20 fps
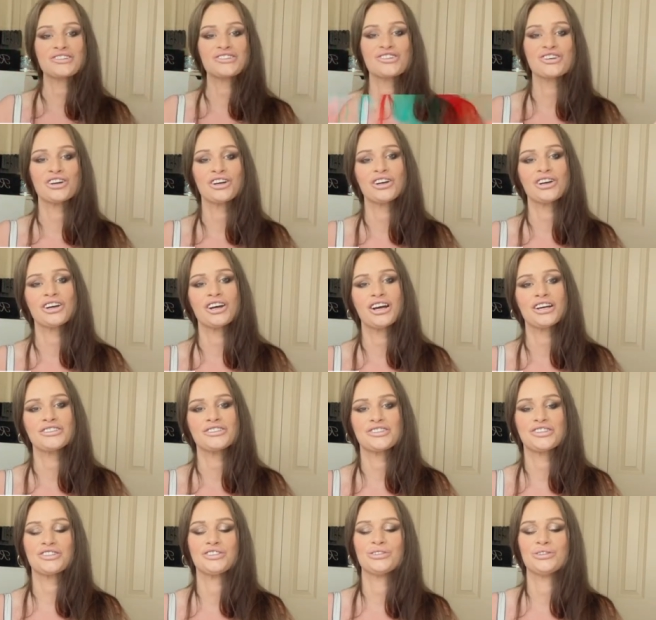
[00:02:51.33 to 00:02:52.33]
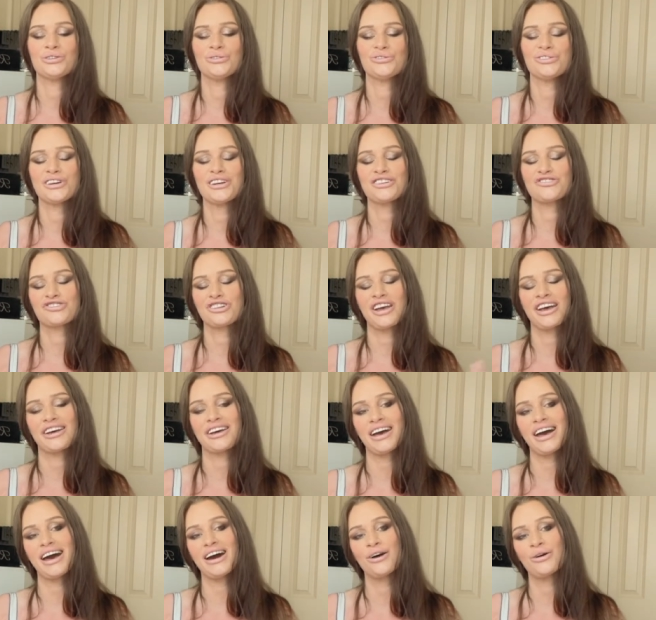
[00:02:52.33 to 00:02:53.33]
sure to check
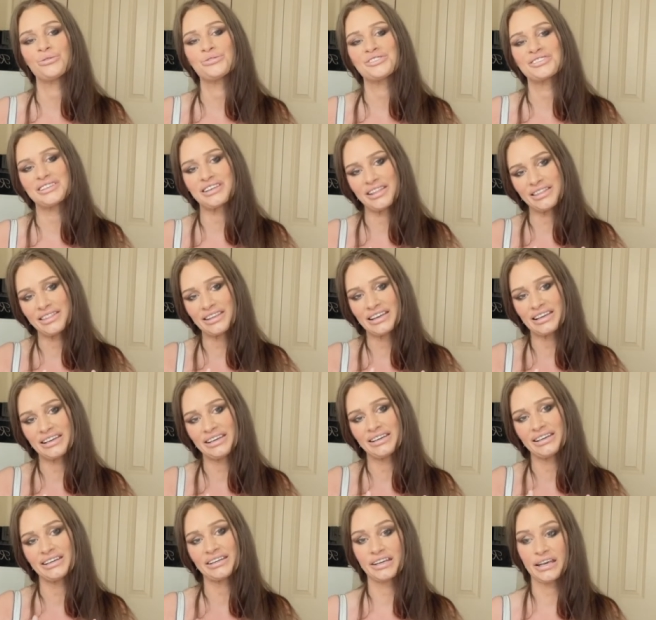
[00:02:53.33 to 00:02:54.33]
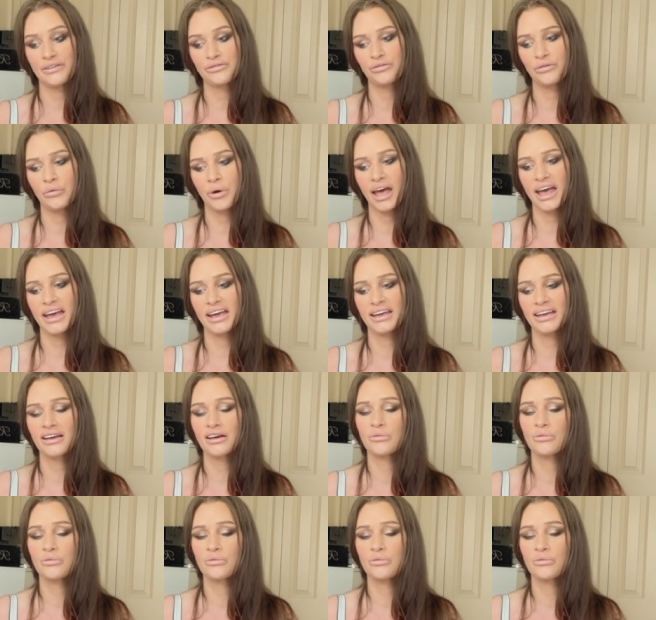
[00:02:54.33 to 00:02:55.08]
out the giveaway.